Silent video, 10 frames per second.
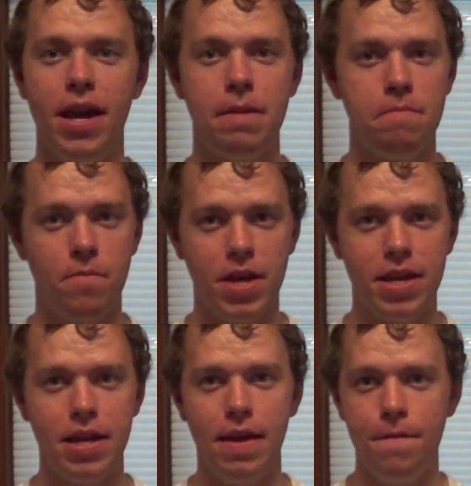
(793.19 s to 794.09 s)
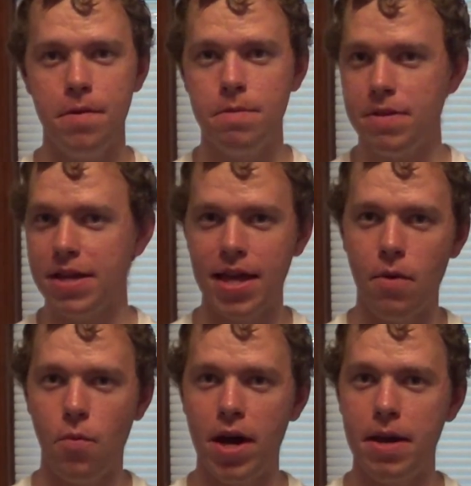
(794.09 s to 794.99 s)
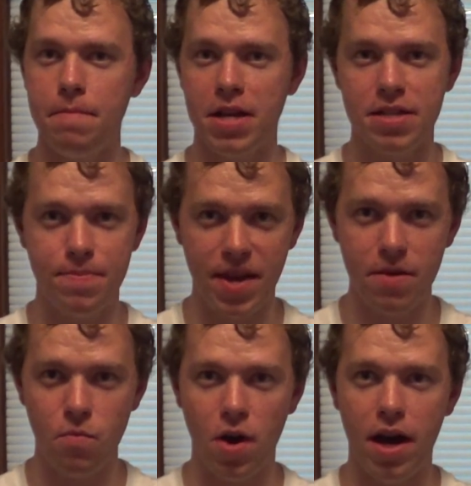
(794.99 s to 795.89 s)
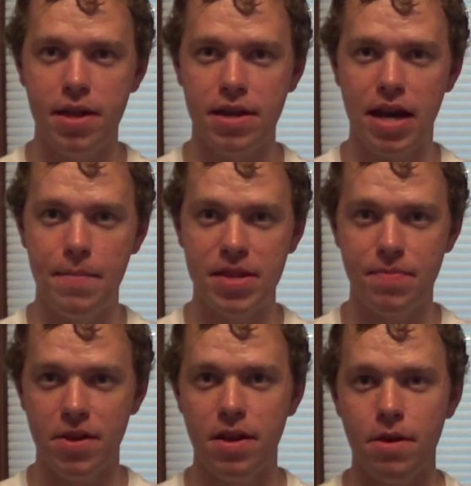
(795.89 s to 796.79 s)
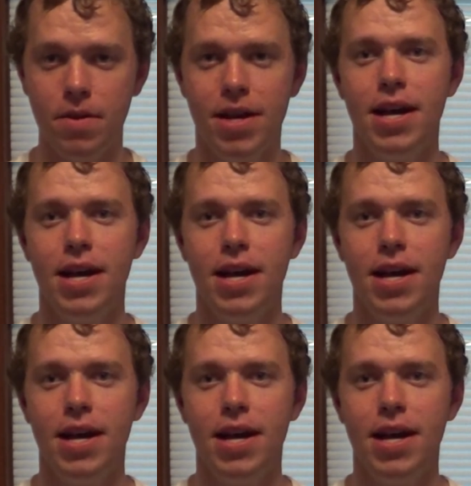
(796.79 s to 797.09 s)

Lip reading: And really, if you think that way, explain why in the comments below.